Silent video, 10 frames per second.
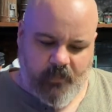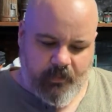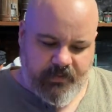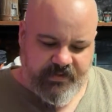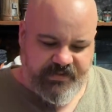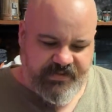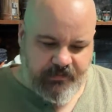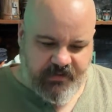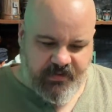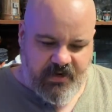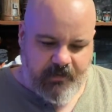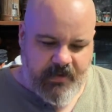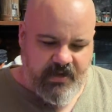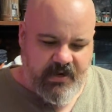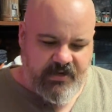But this is something that I
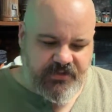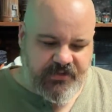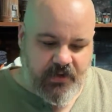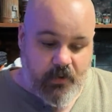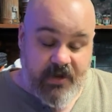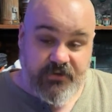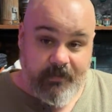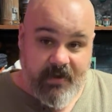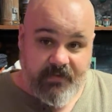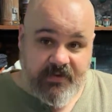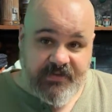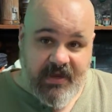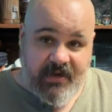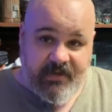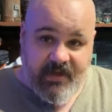made ages ago. I actually made this
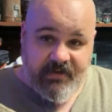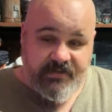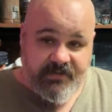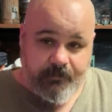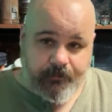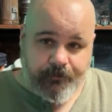at Kenny's